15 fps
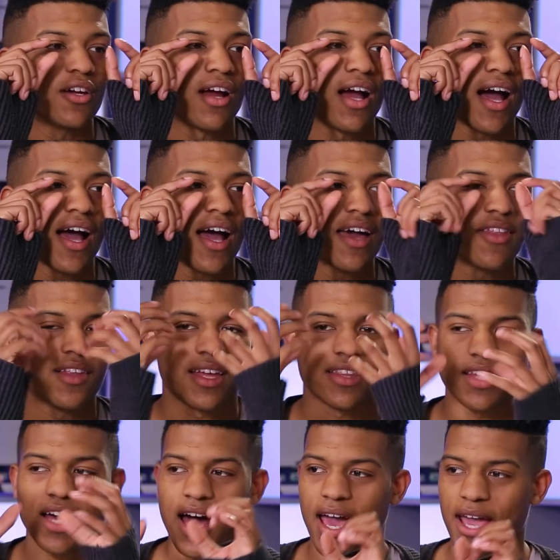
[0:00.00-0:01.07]
in your eye, the
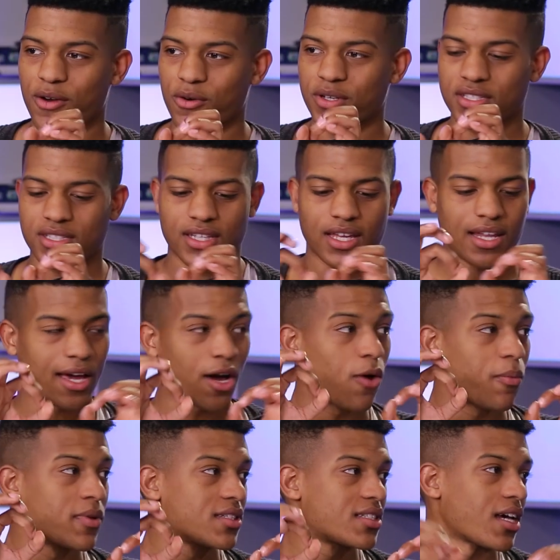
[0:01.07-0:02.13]
like the iris that like
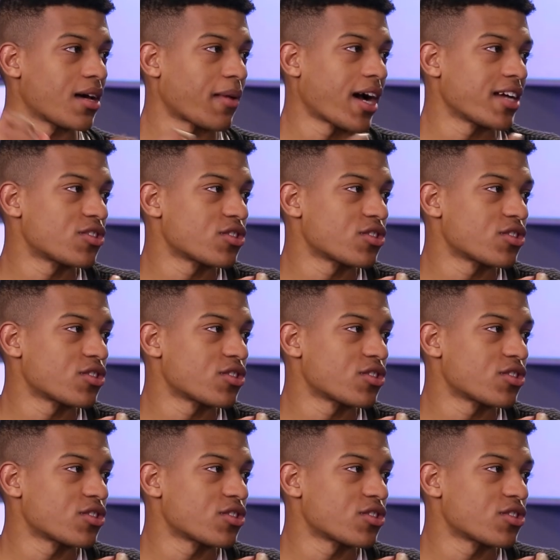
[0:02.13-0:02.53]
opens up.